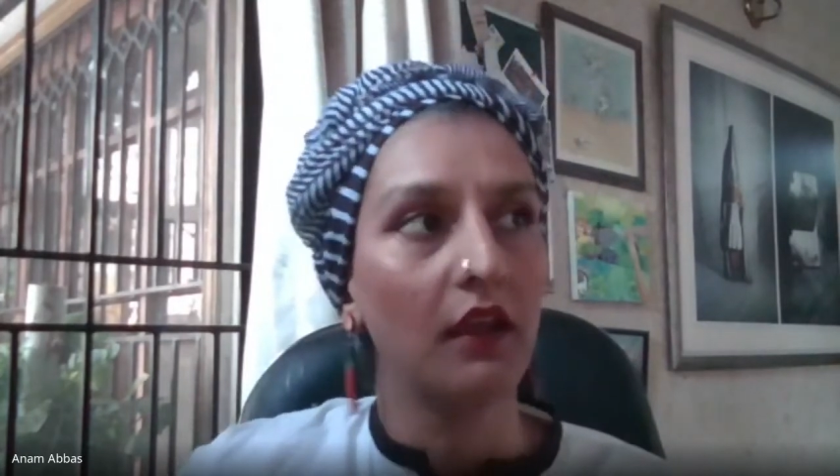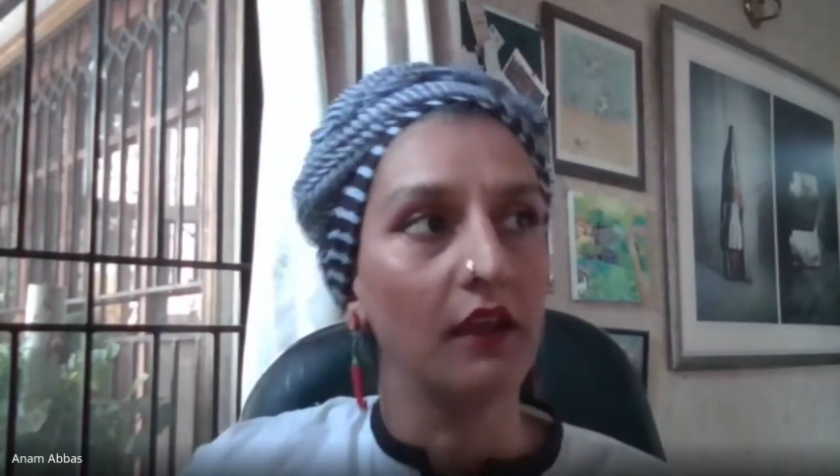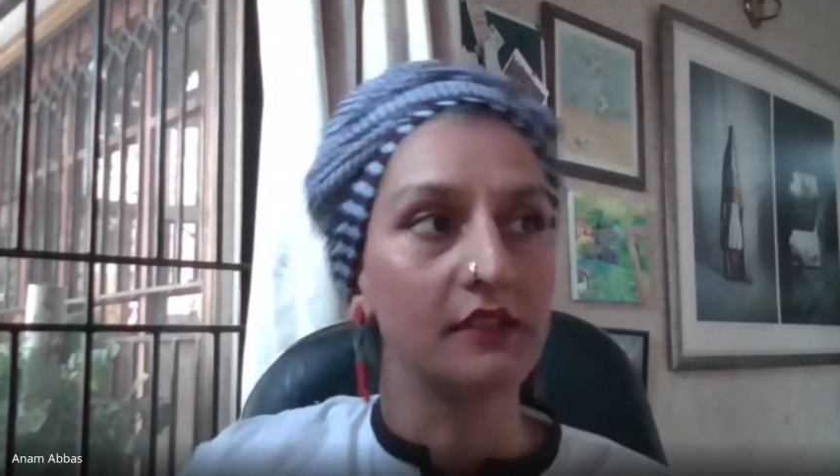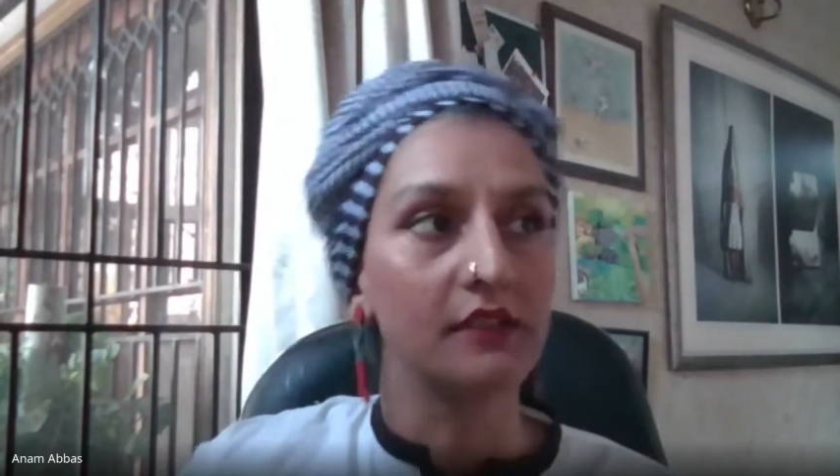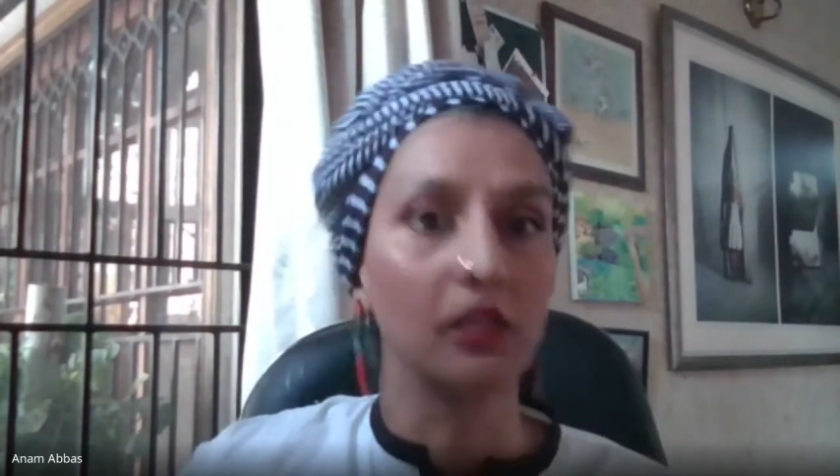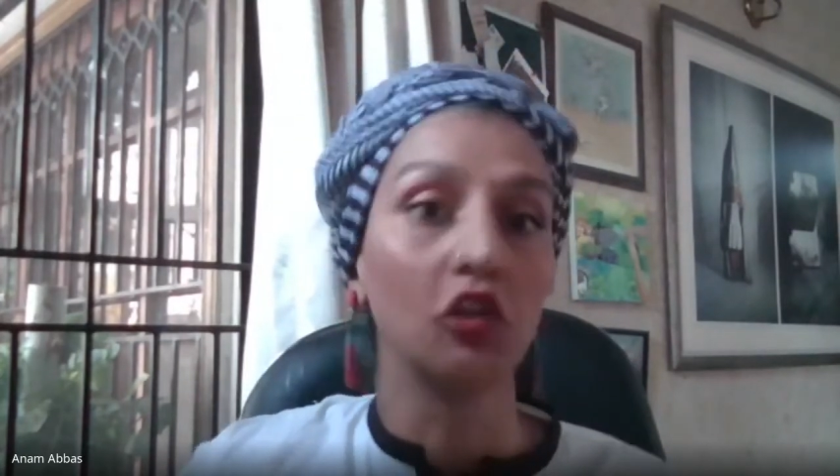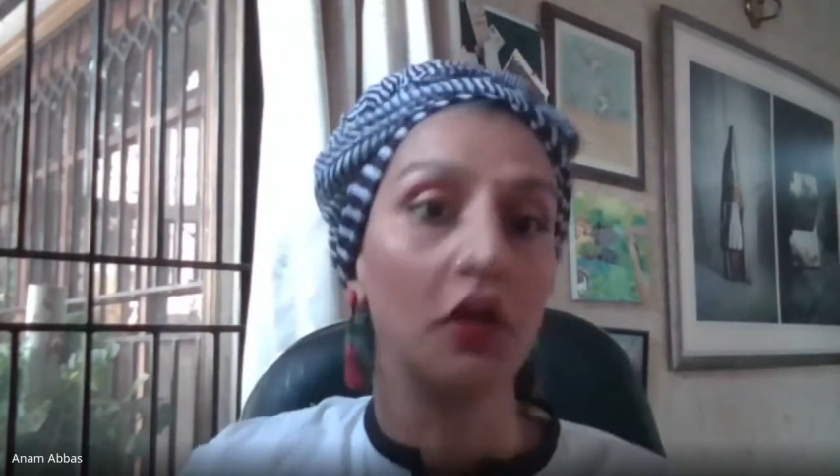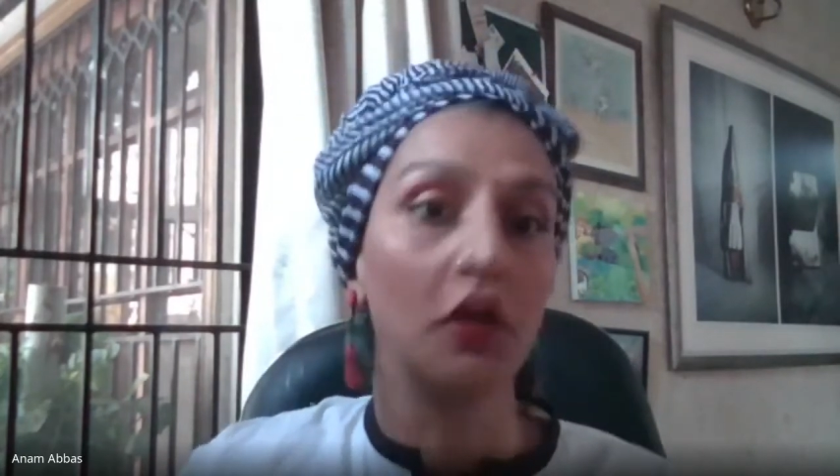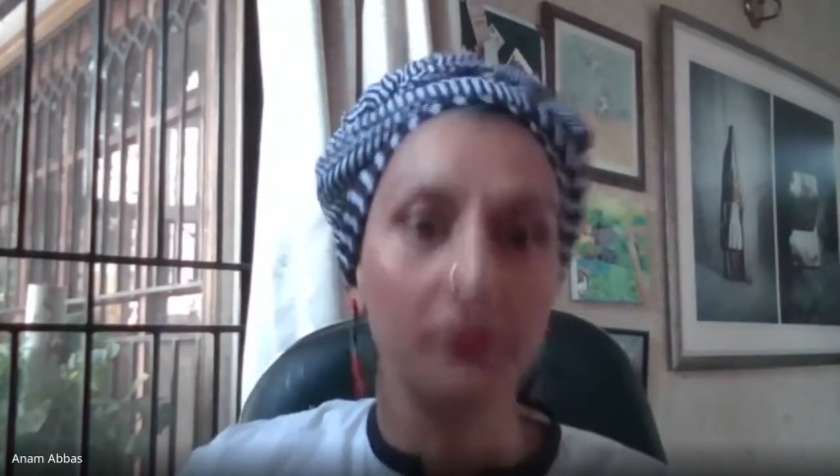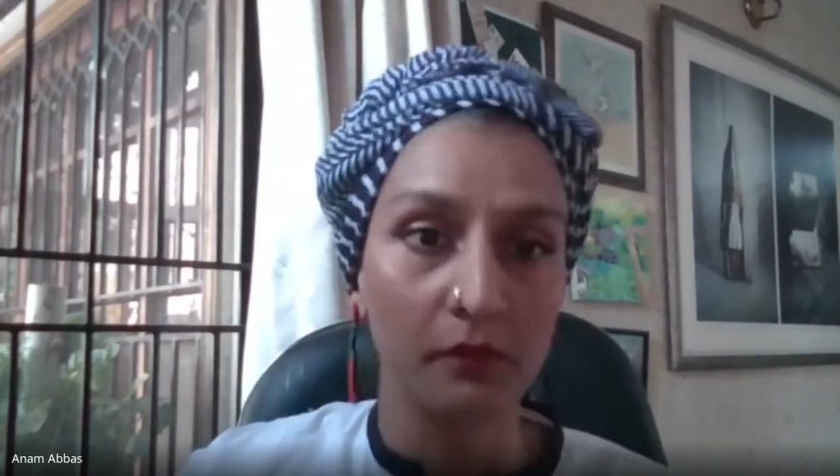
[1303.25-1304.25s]
I see a
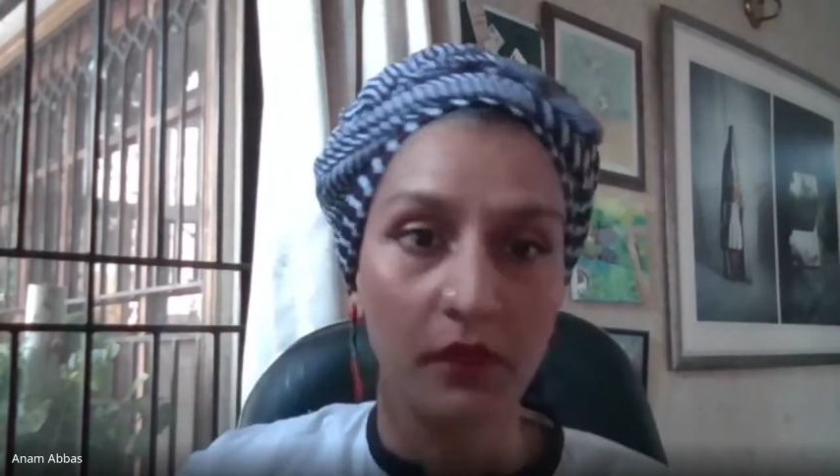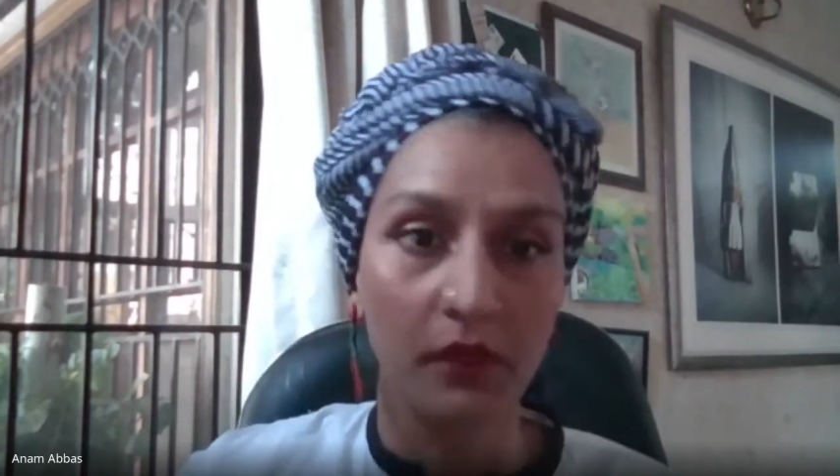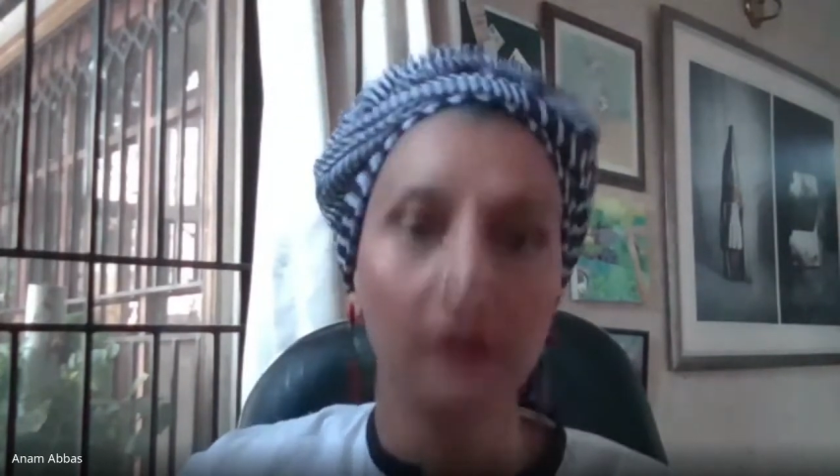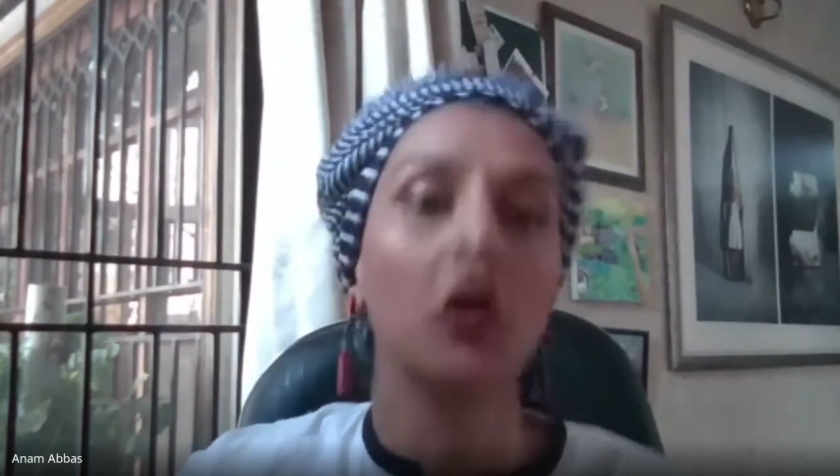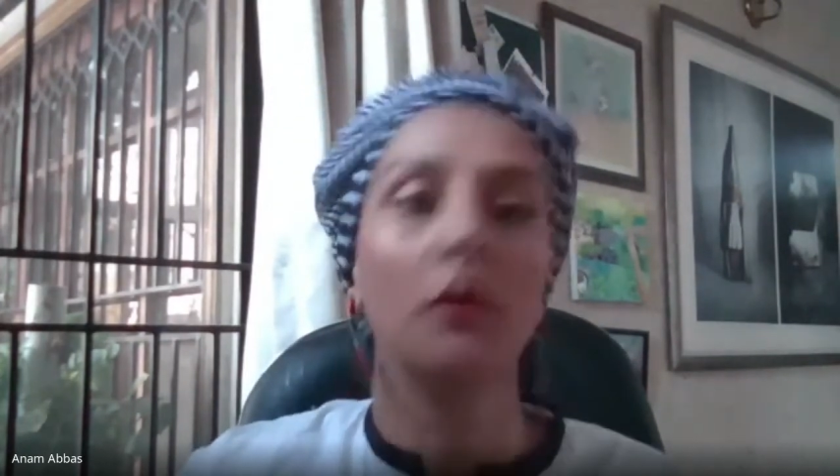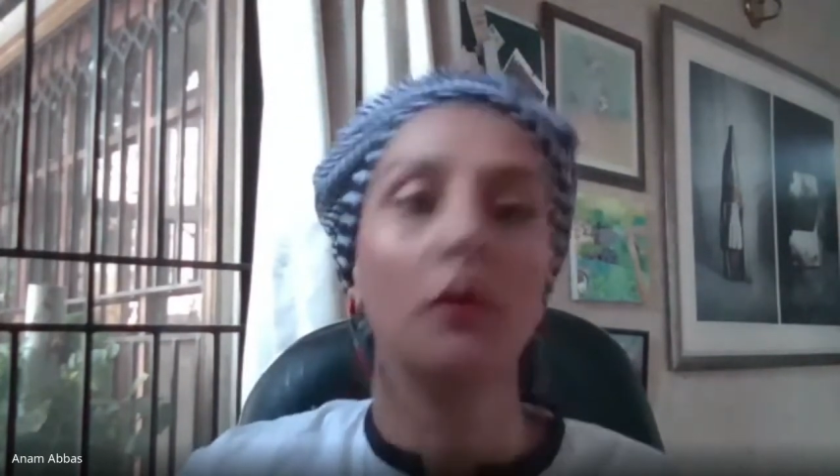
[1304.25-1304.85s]
lot of, a lot